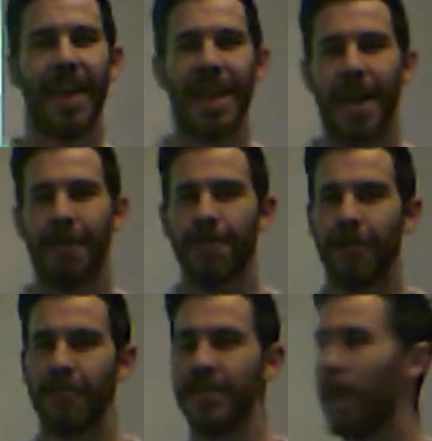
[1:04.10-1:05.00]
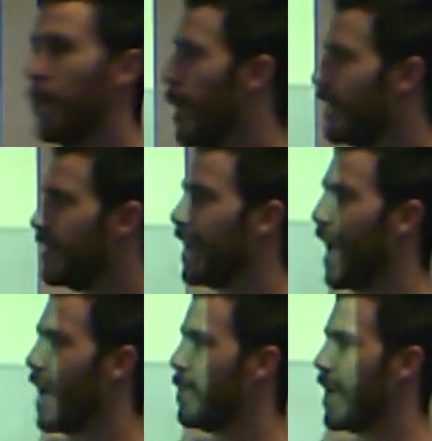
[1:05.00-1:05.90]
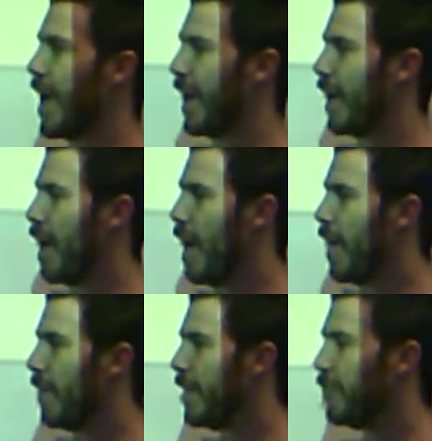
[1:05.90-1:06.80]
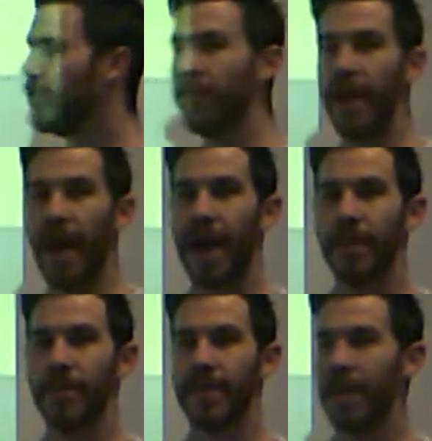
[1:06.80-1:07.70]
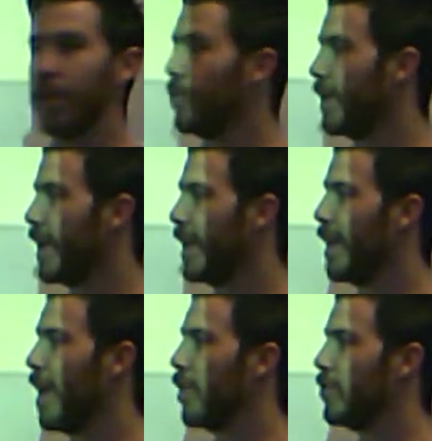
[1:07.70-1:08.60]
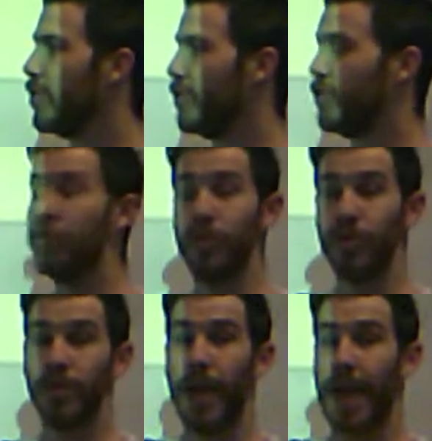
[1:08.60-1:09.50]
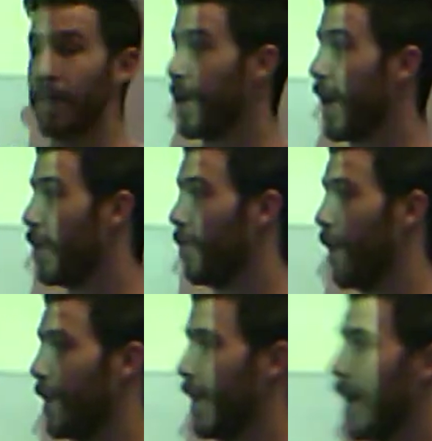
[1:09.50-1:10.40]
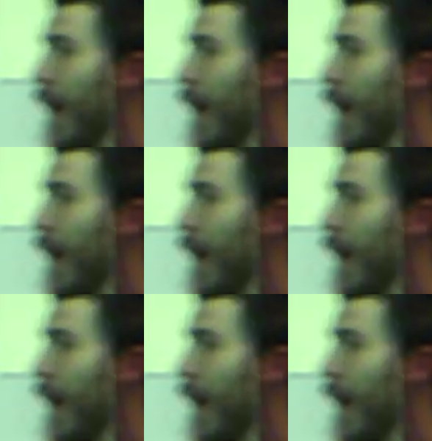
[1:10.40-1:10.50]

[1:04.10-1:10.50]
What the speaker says: Now first, basic APA. These are the items that you need to do APA correctly.